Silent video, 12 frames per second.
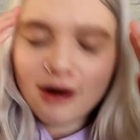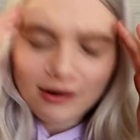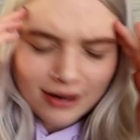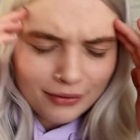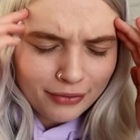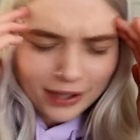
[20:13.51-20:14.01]

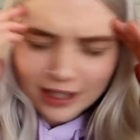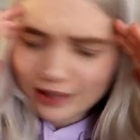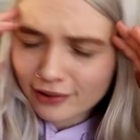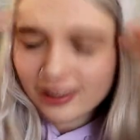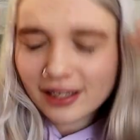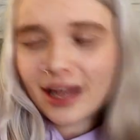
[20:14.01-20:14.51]
oh, I really
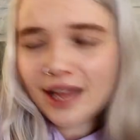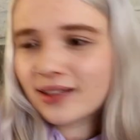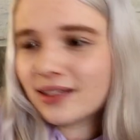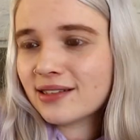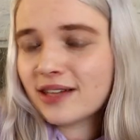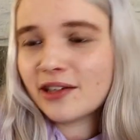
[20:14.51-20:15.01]
don't
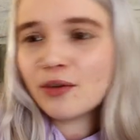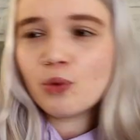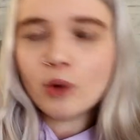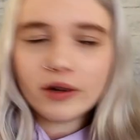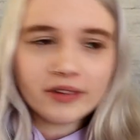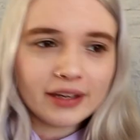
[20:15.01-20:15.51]
like this. I
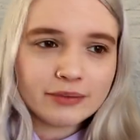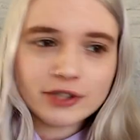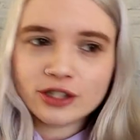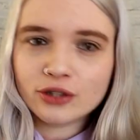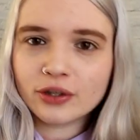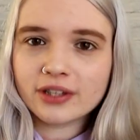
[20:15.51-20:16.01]
don't want them
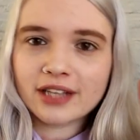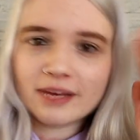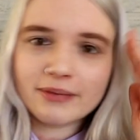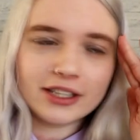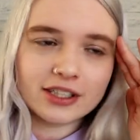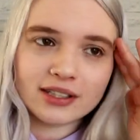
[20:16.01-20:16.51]
to join
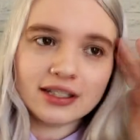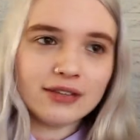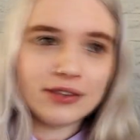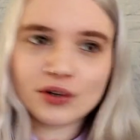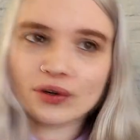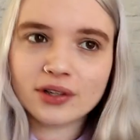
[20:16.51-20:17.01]
them and just
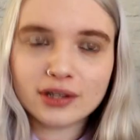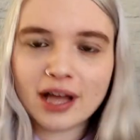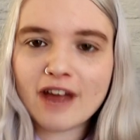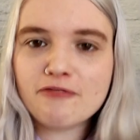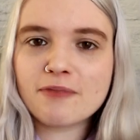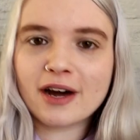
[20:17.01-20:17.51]
leave their old
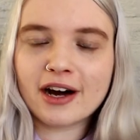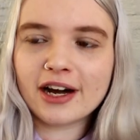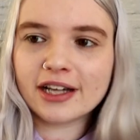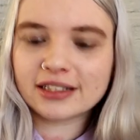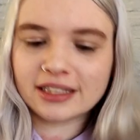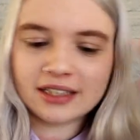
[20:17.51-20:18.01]
life
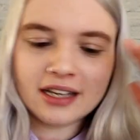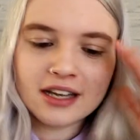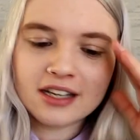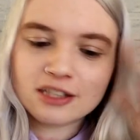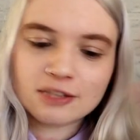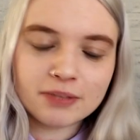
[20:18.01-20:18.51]
behind and
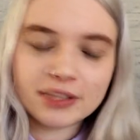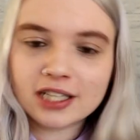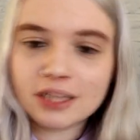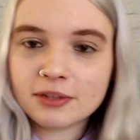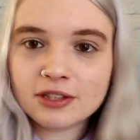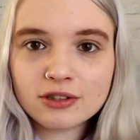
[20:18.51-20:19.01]

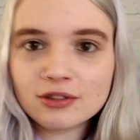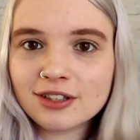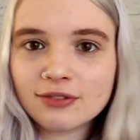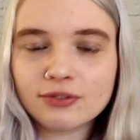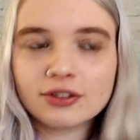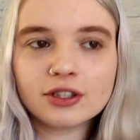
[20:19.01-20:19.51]
split up in two
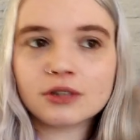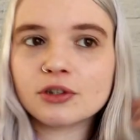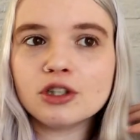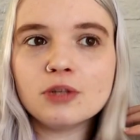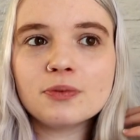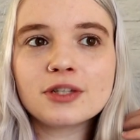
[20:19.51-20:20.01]
different
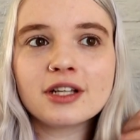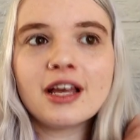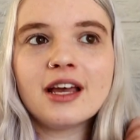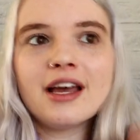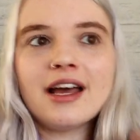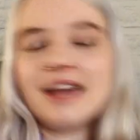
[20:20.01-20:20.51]
groups
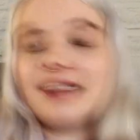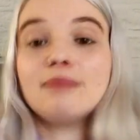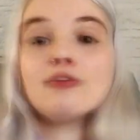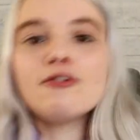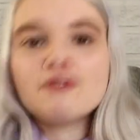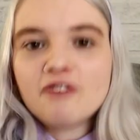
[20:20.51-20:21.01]
and
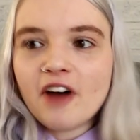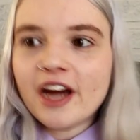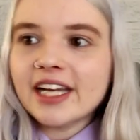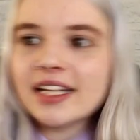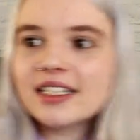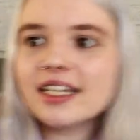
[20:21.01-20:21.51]
them to
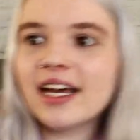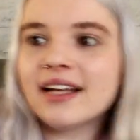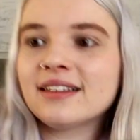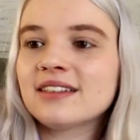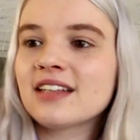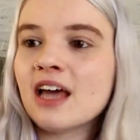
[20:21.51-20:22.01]
fight in the
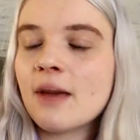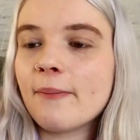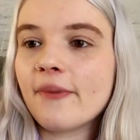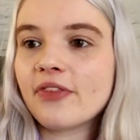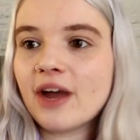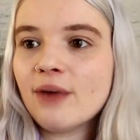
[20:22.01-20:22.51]
end.
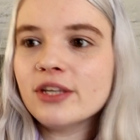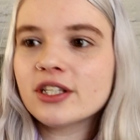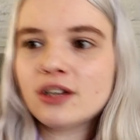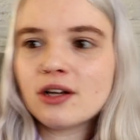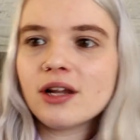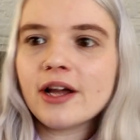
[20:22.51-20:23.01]
But now we
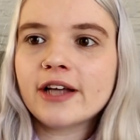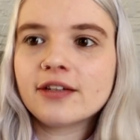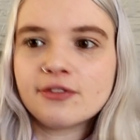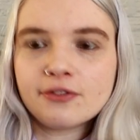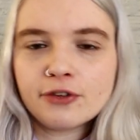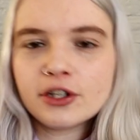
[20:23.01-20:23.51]
saw like
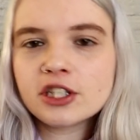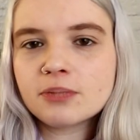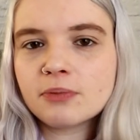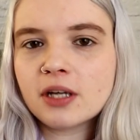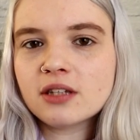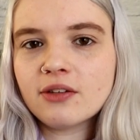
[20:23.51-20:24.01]
the
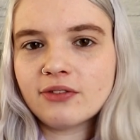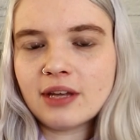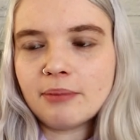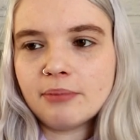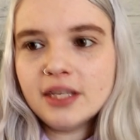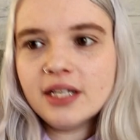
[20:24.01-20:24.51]
first month of
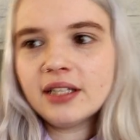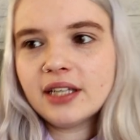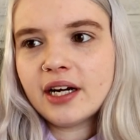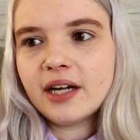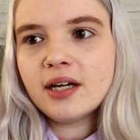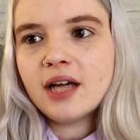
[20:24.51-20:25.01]
them being
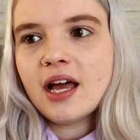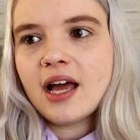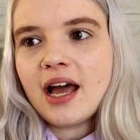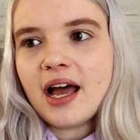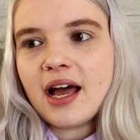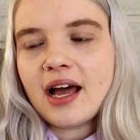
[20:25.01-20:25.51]
there.
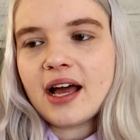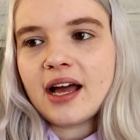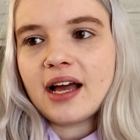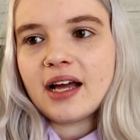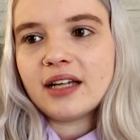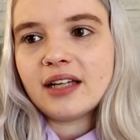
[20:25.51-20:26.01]

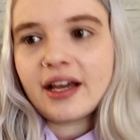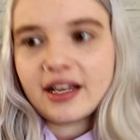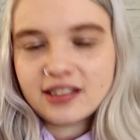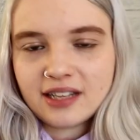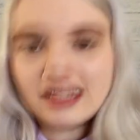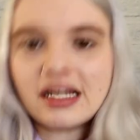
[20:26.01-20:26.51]
And like
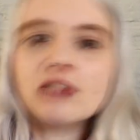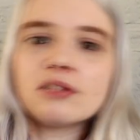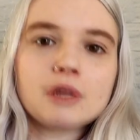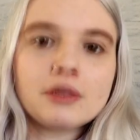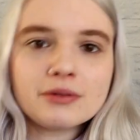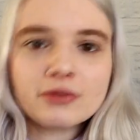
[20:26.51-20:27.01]
I said, now the
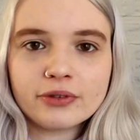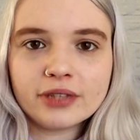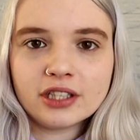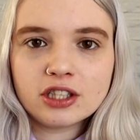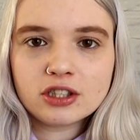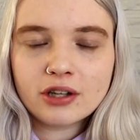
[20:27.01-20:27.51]
problems were
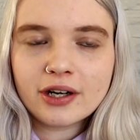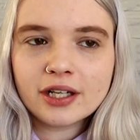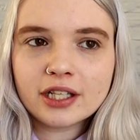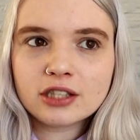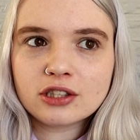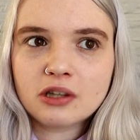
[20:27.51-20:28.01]
really
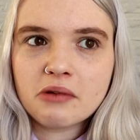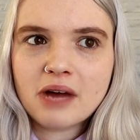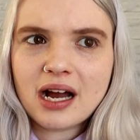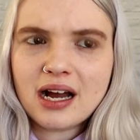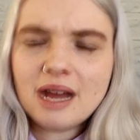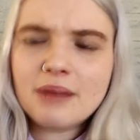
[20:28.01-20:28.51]
starting. So
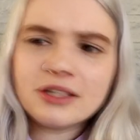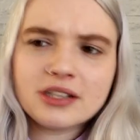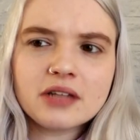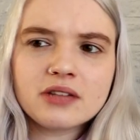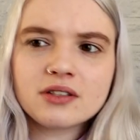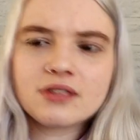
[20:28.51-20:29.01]
I'm
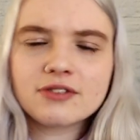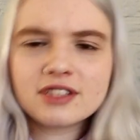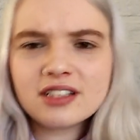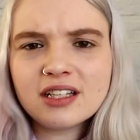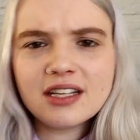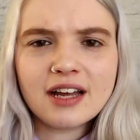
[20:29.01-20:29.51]
excited to
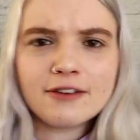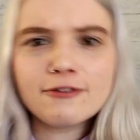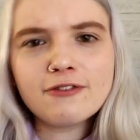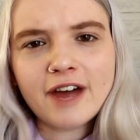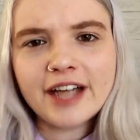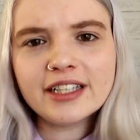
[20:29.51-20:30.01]
see and
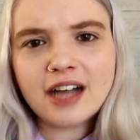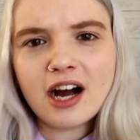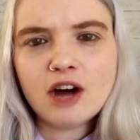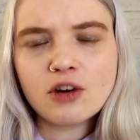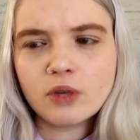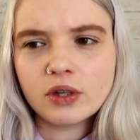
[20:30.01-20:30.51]
find
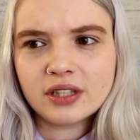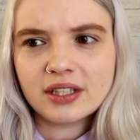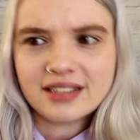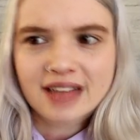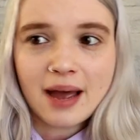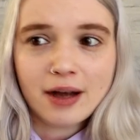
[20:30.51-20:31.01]
out what
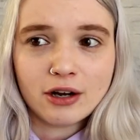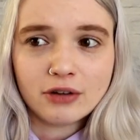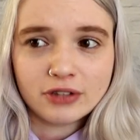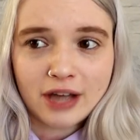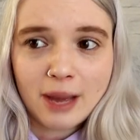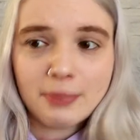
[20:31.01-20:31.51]
is
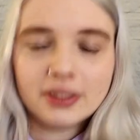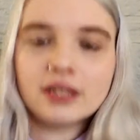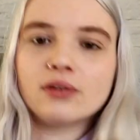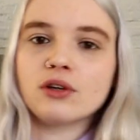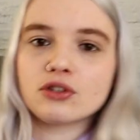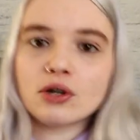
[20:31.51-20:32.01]
going to happen
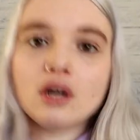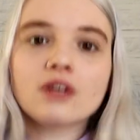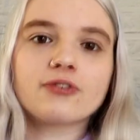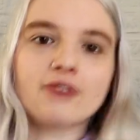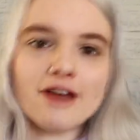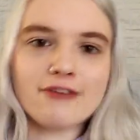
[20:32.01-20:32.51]
in those
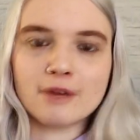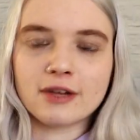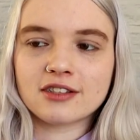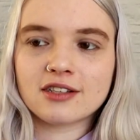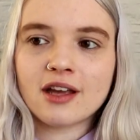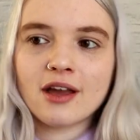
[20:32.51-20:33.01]
other 5
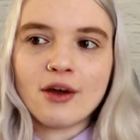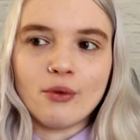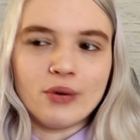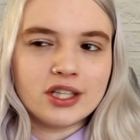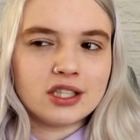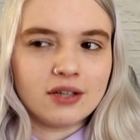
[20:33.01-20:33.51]
months,
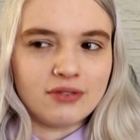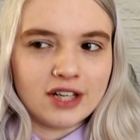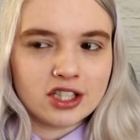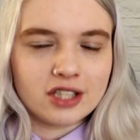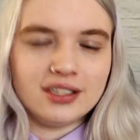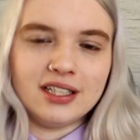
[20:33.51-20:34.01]
which
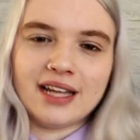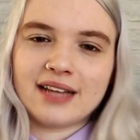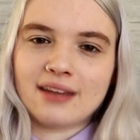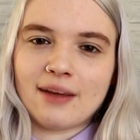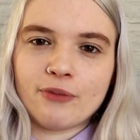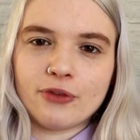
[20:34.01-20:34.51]
eventually
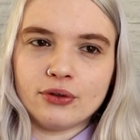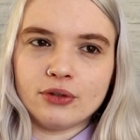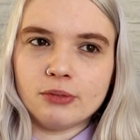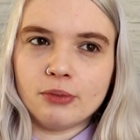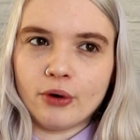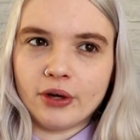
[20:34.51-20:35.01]
led them
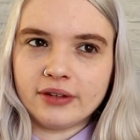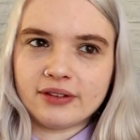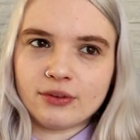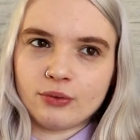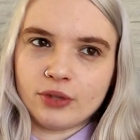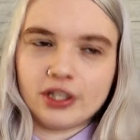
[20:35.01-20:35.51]
to the
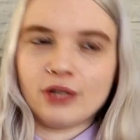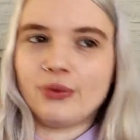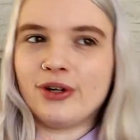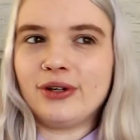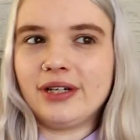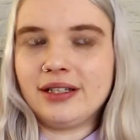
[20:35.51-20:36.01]
point where they
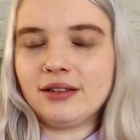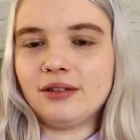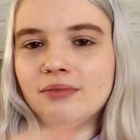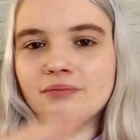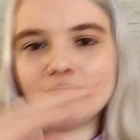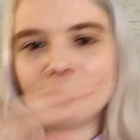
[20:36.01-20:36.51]
were in
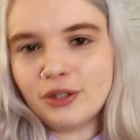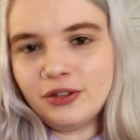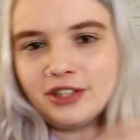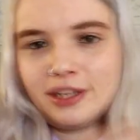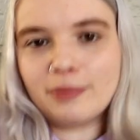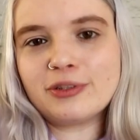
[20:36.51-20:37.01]
the
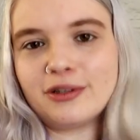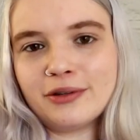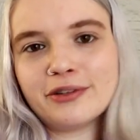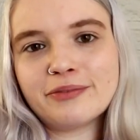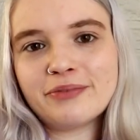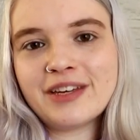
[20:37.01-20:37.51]
previous
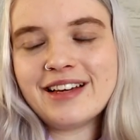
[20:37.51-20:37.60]
episode.